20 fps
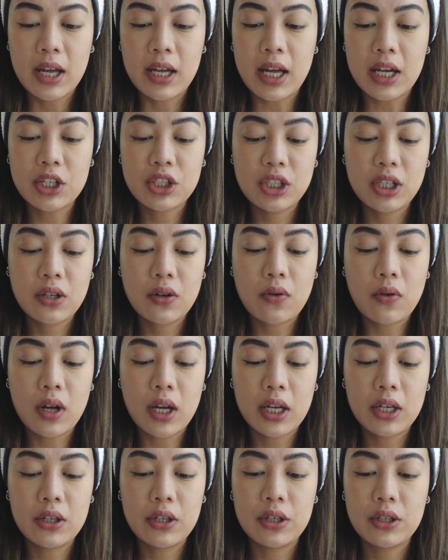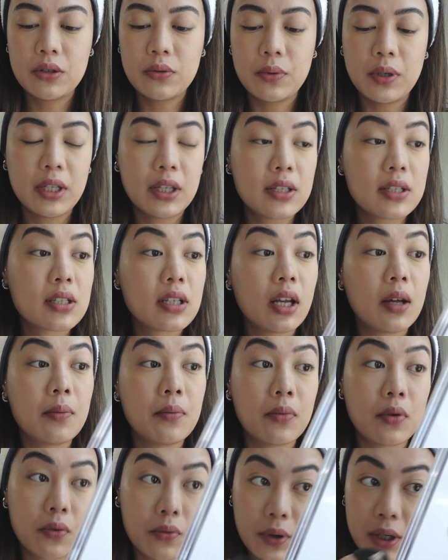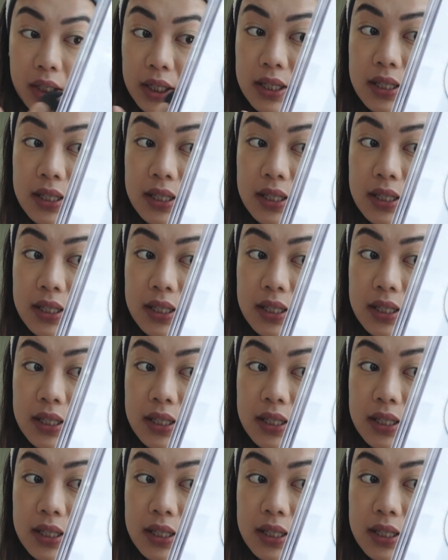actually inquired with some real